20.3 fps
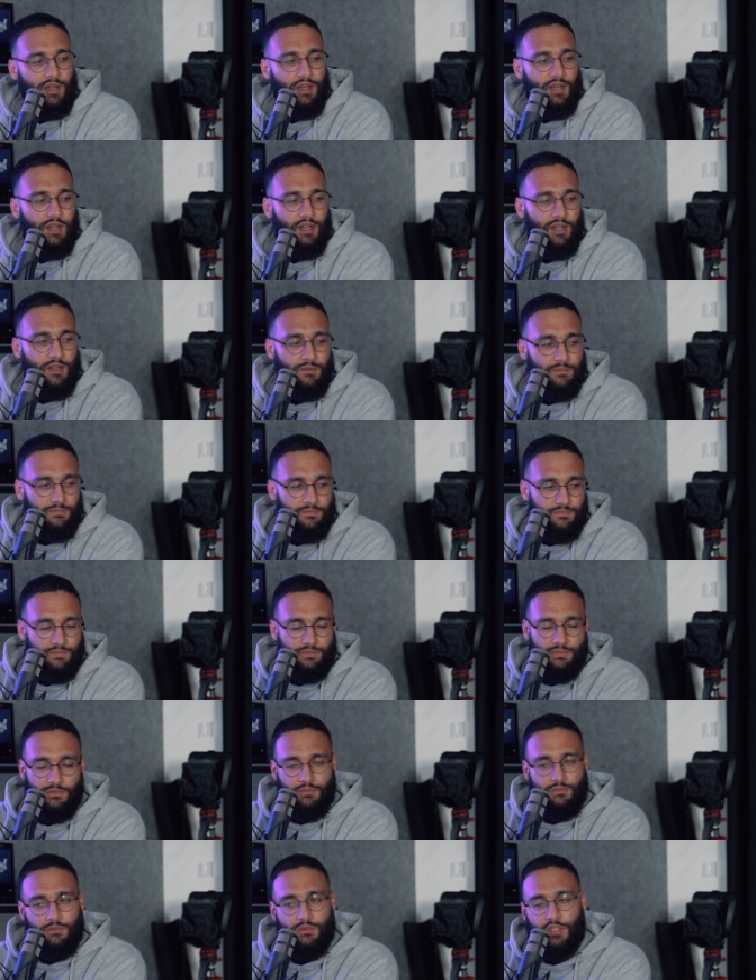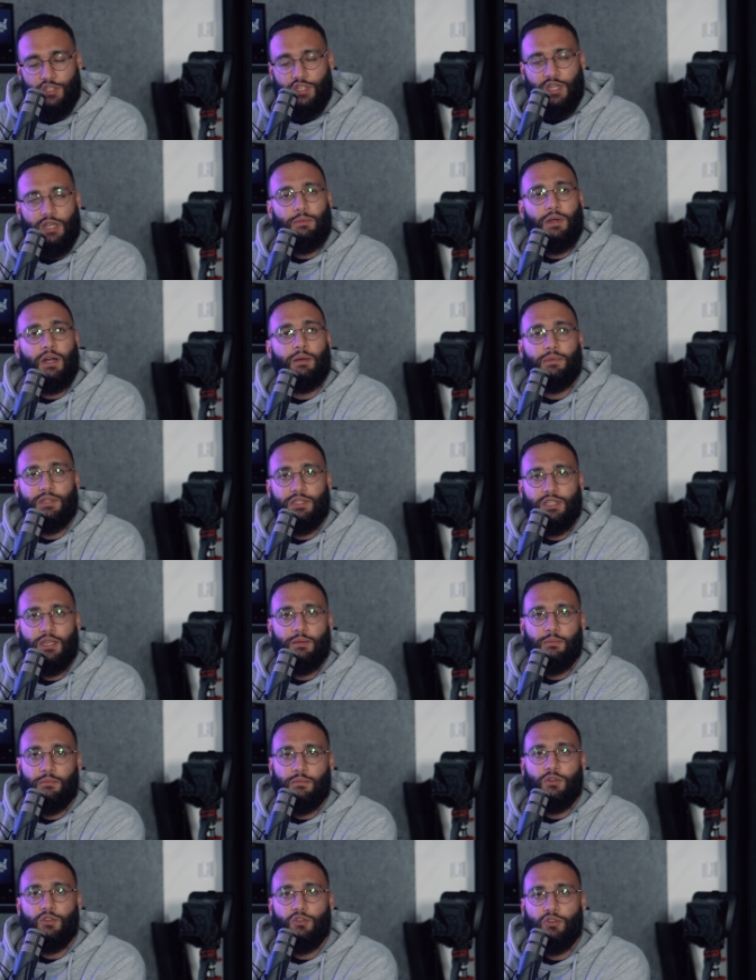Um, Sheikh Mohammed
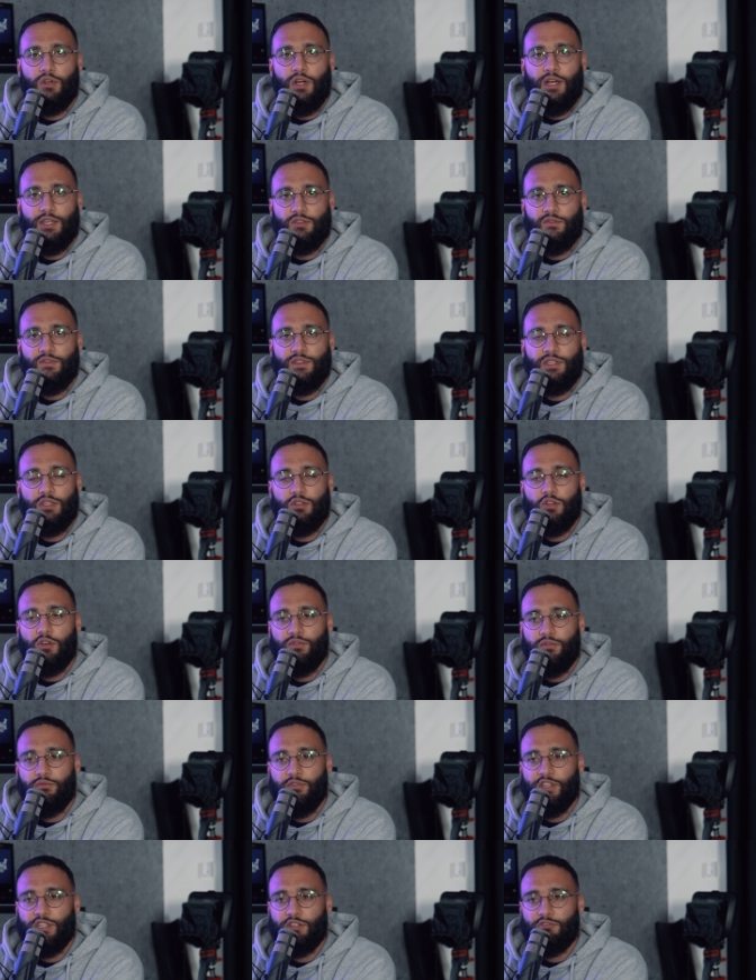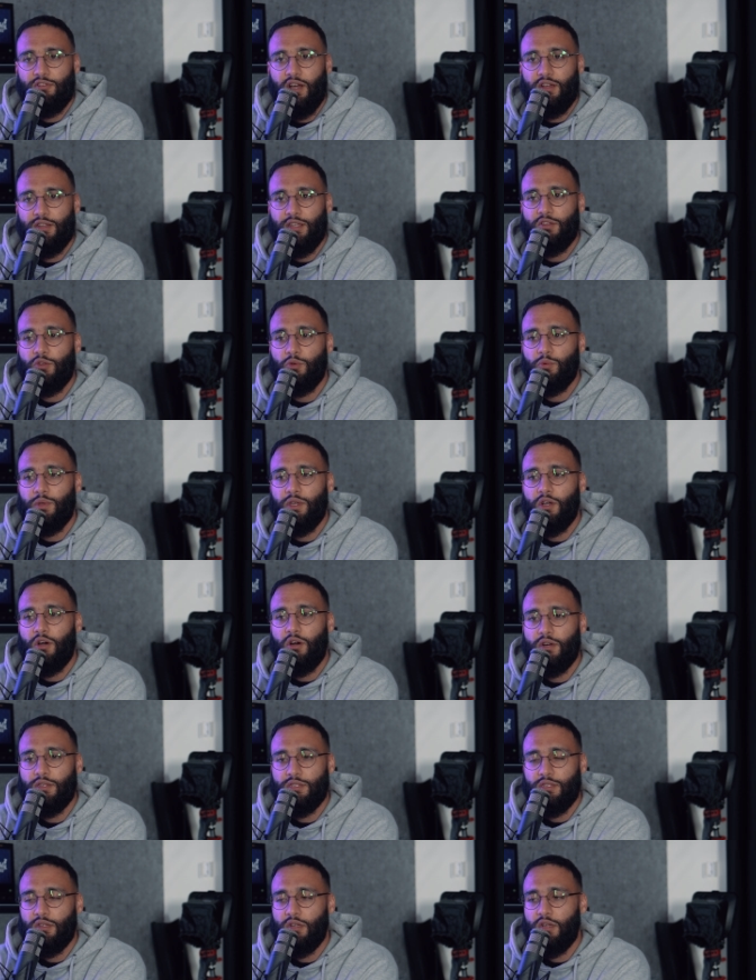Tim, who you guys obviously know from Freshly Grounded, who we
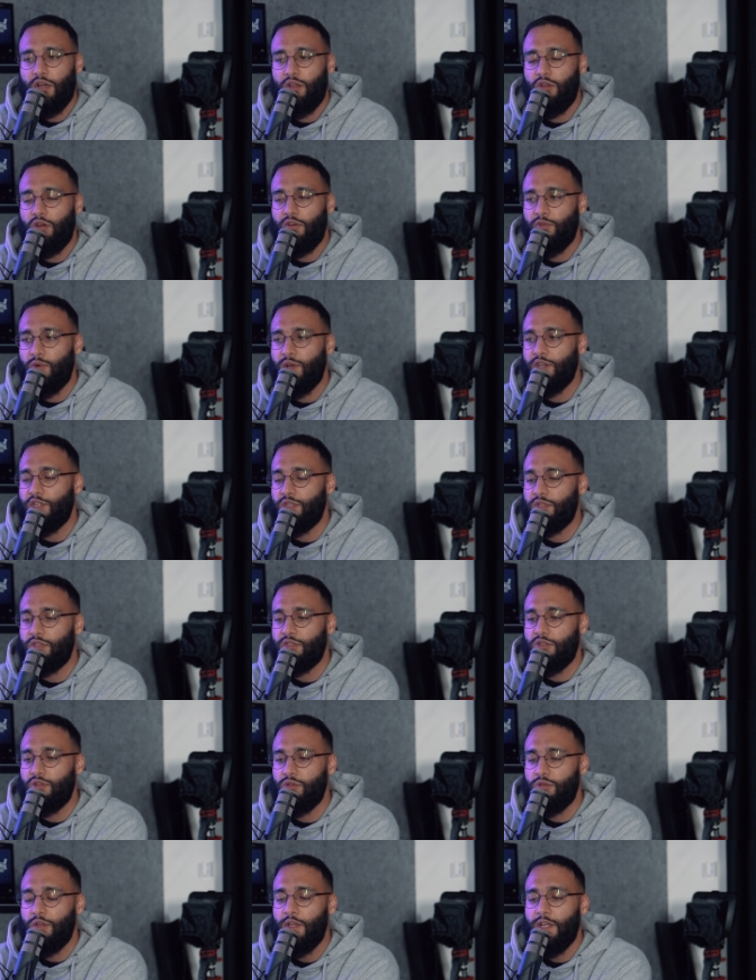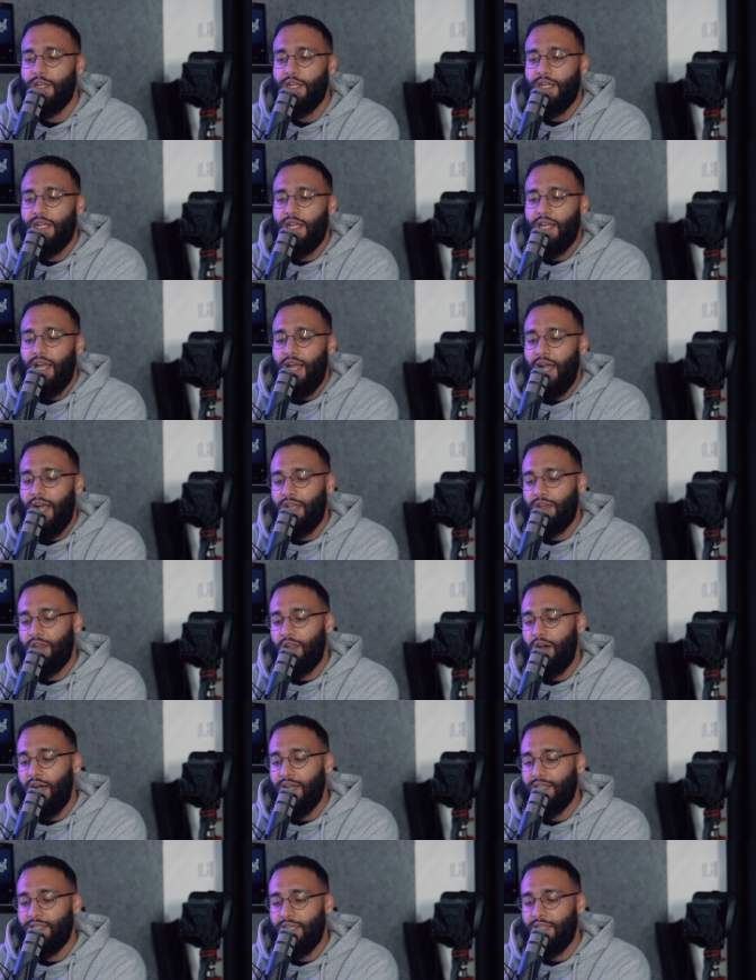ask a lot of questions to. And
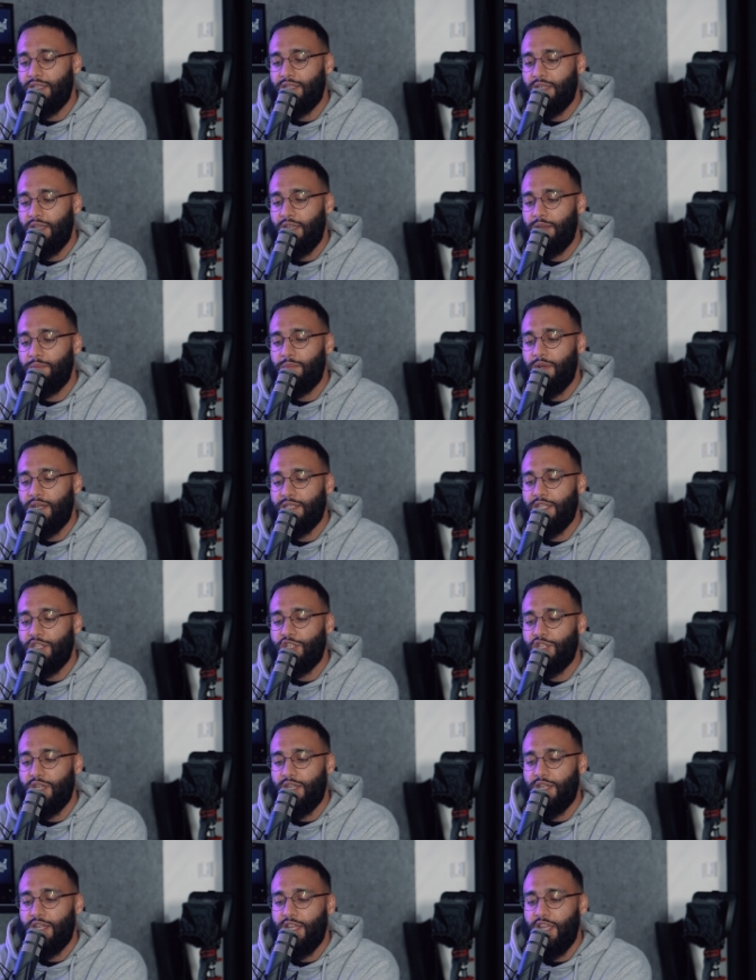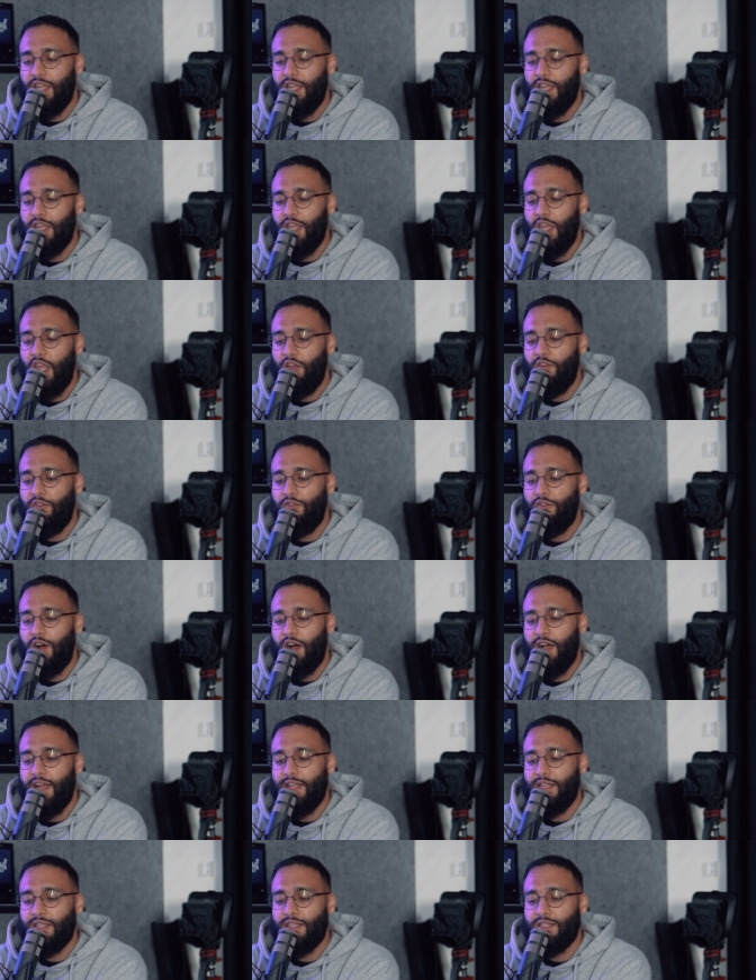I said to him, I said, Sheikh, if
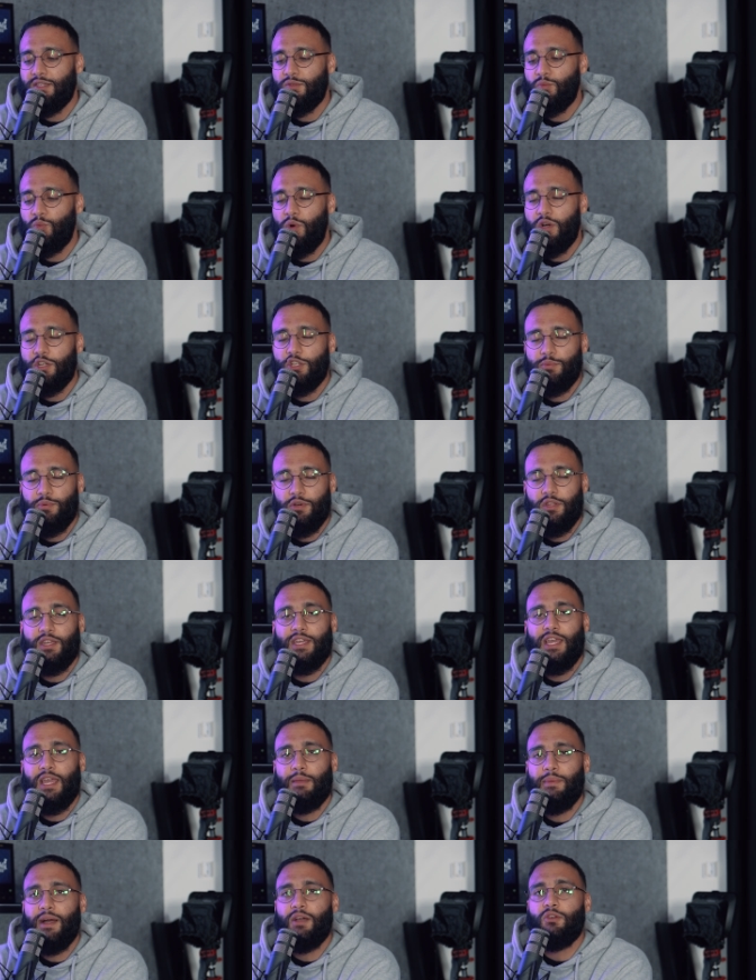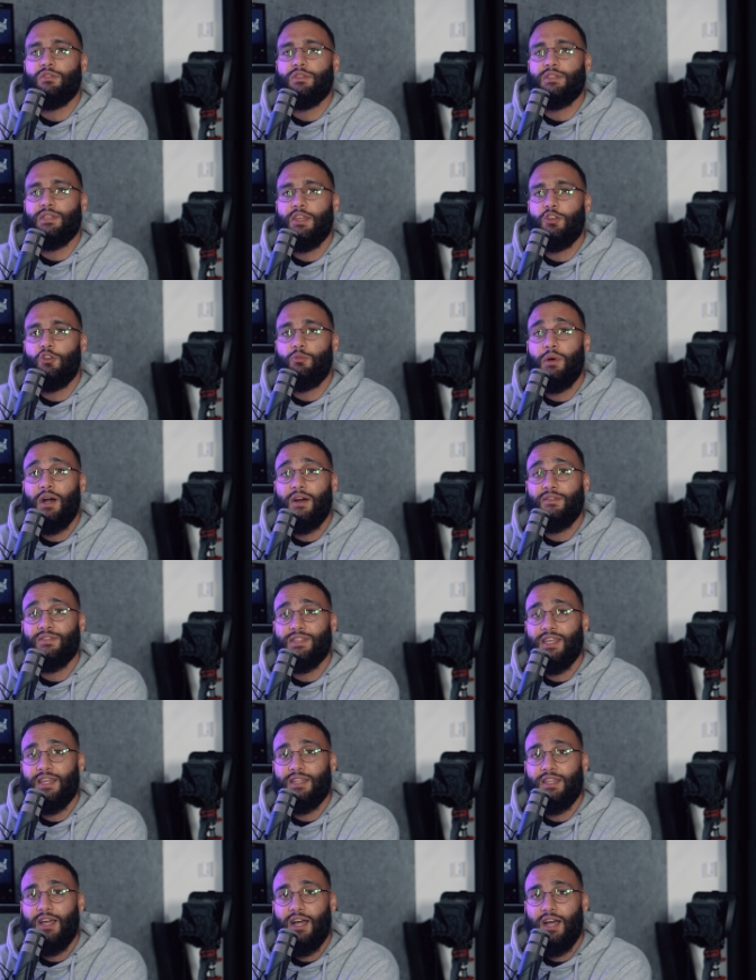I just want to put the game back on sale, but I've
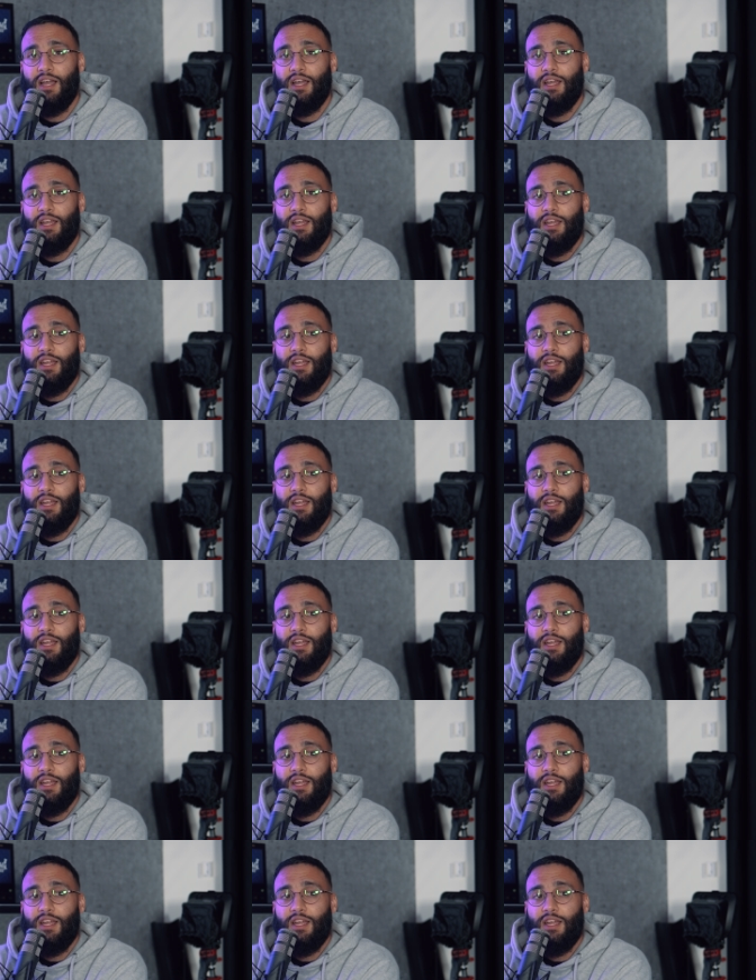said that